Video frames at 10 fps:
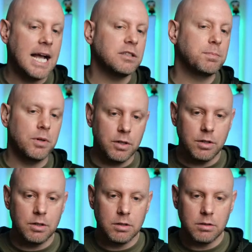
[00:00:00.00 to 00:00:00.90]
per
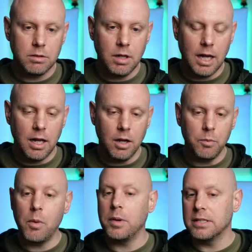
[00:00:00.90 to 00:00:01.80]
what
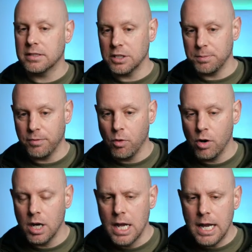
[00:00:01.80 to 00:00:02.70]
we discussed before.
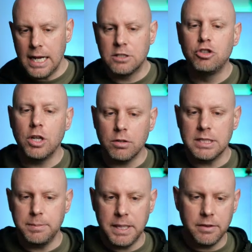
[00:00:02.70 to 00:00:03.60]
It's generally
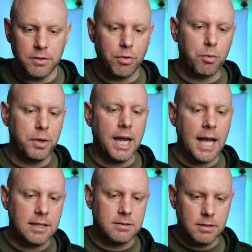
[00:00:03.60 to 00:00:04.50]
speaking this 3
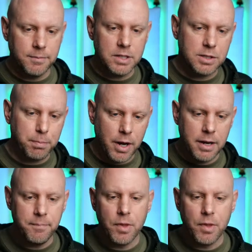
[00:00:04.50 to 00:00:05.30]
hex spread.